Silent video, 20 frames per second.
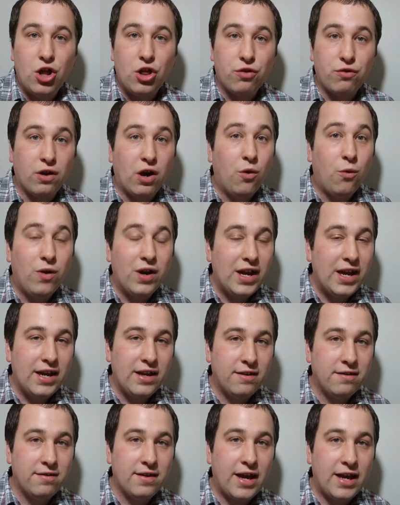So I went
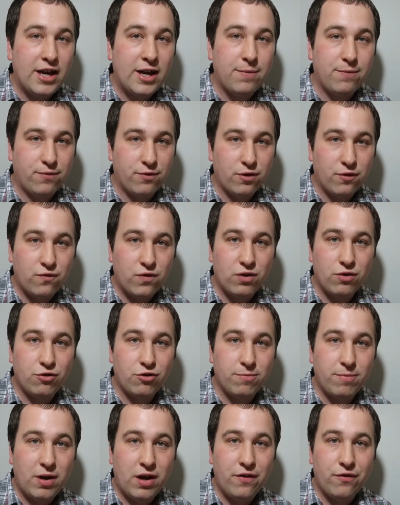ahead and signed up for the
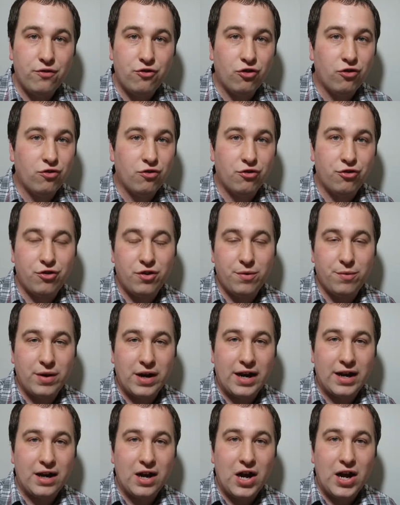first month just to see
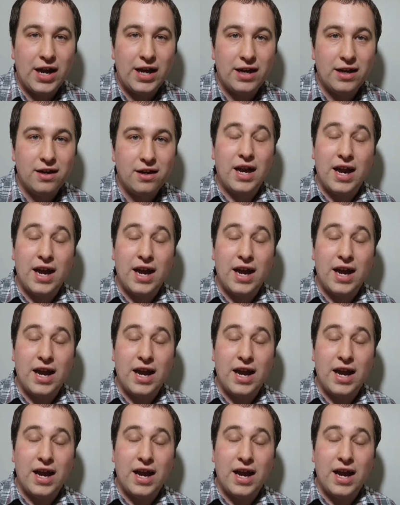what I got.